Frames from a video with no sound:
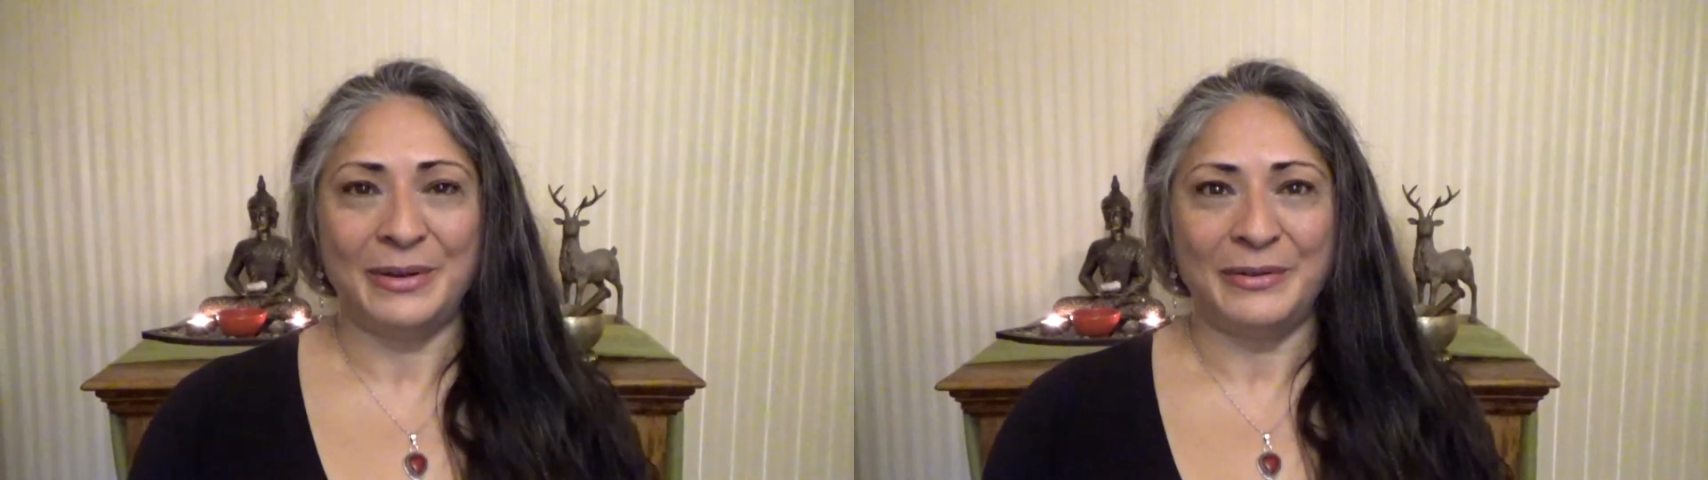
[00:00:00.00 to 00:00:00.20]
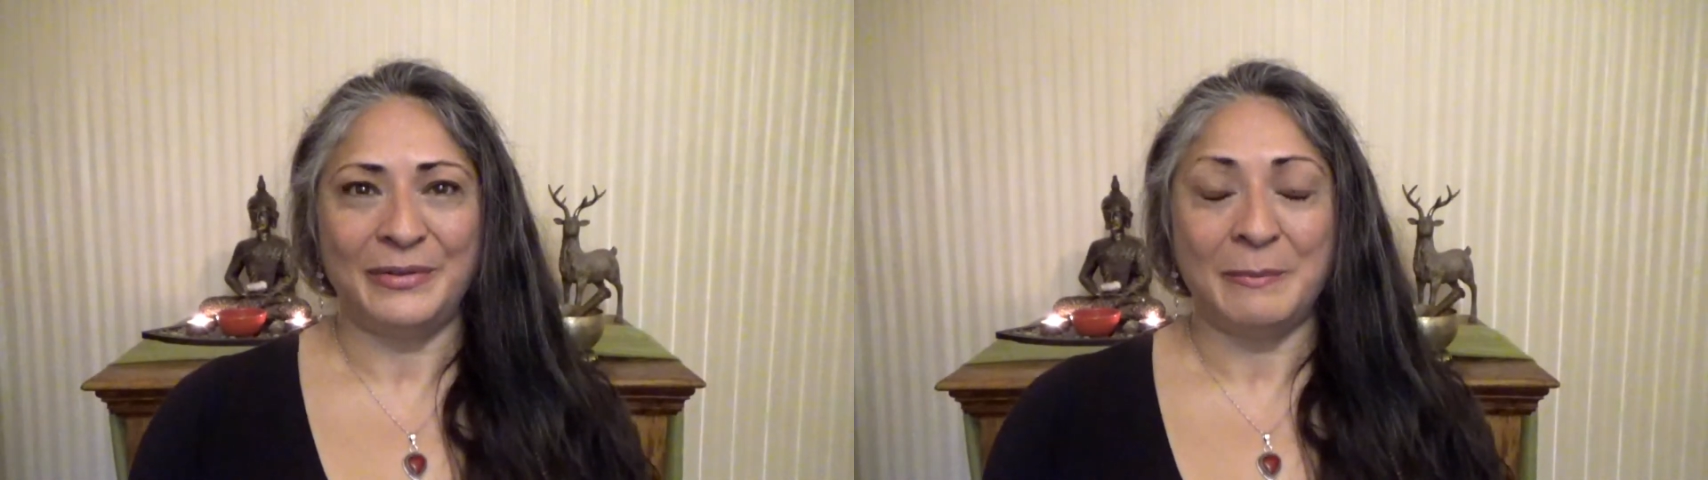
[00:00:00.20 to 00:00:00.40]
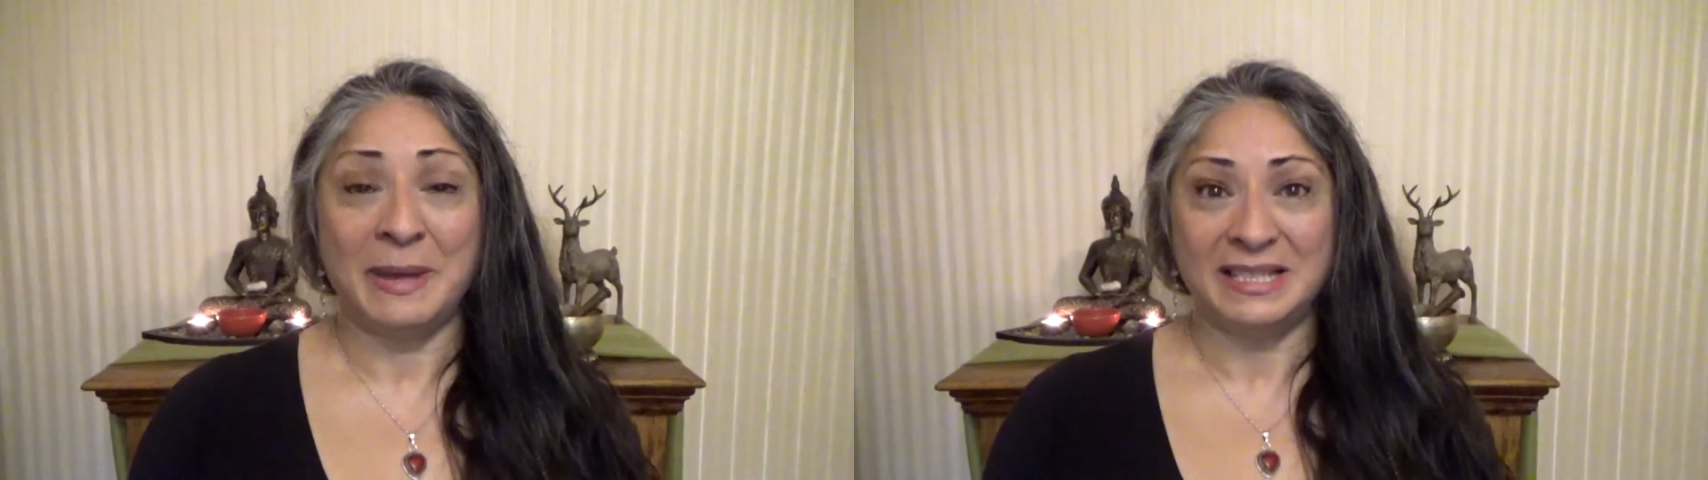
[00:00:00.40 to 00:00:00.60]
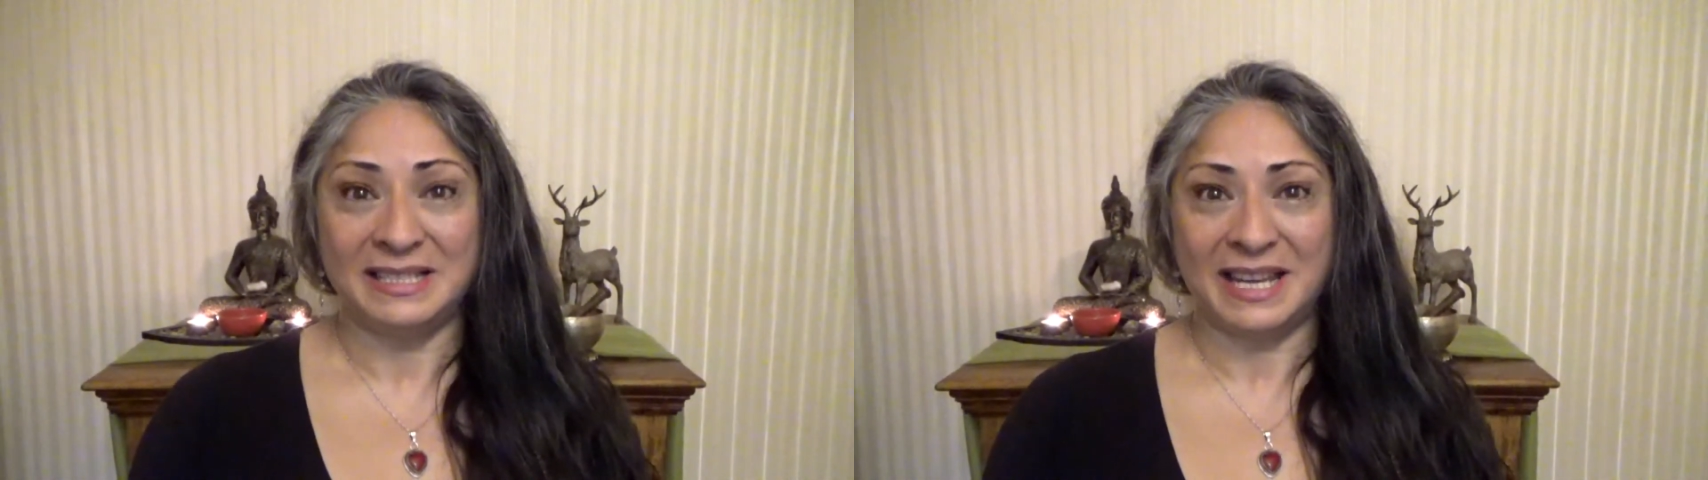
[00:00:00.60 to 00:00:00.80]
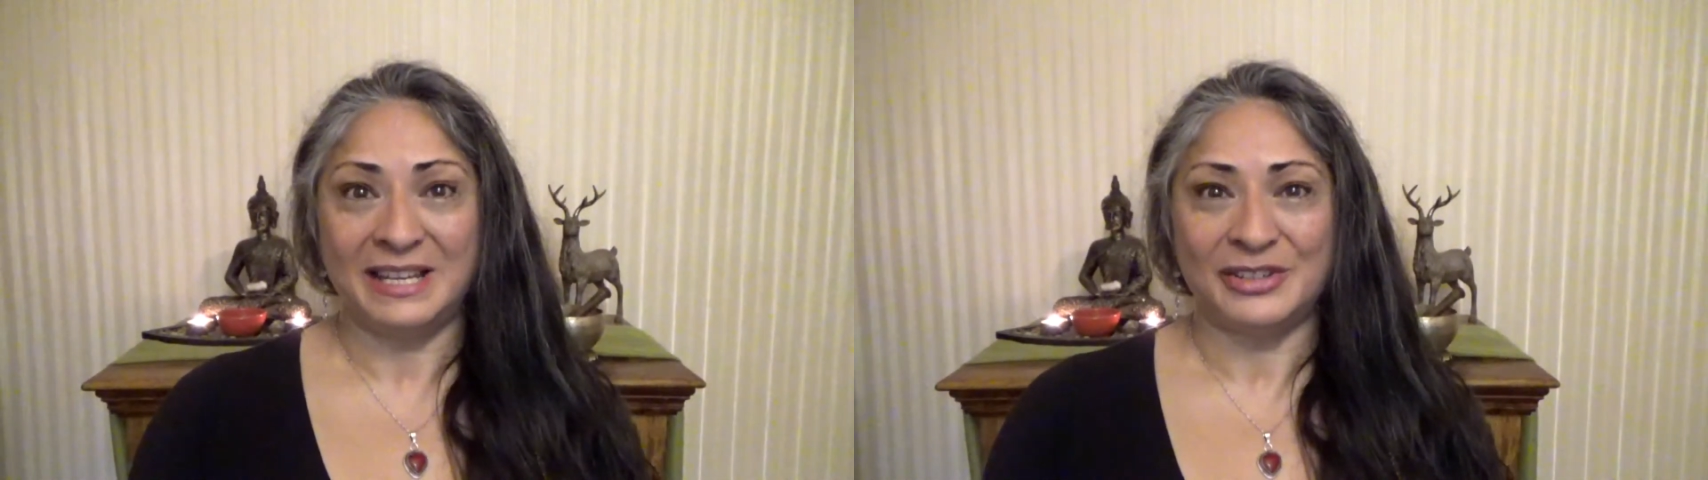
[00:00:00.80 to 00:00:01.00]
of
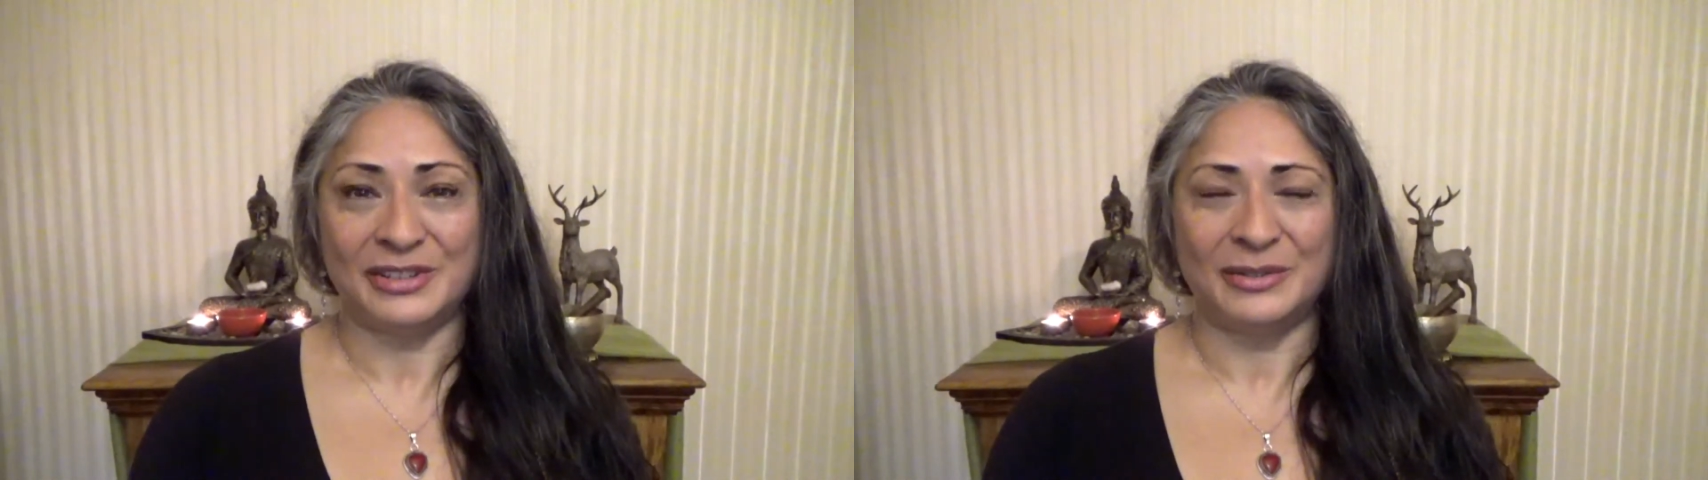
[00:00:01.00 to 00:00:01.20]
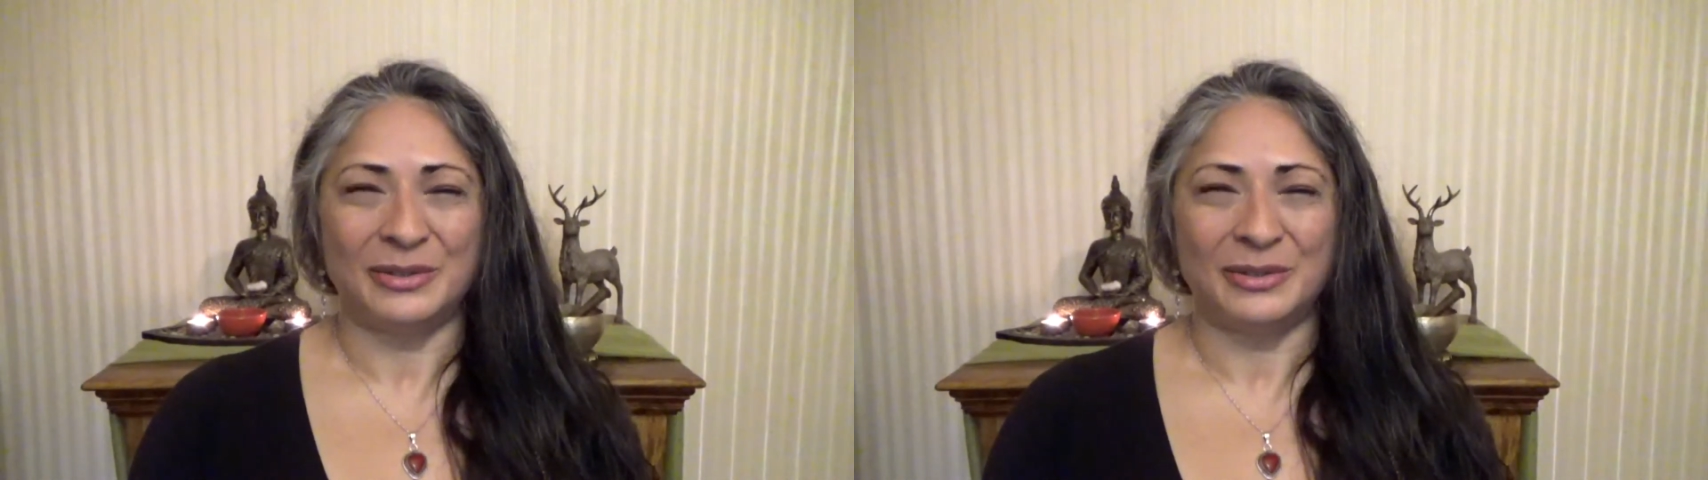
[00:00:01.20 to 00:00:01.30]
meditation,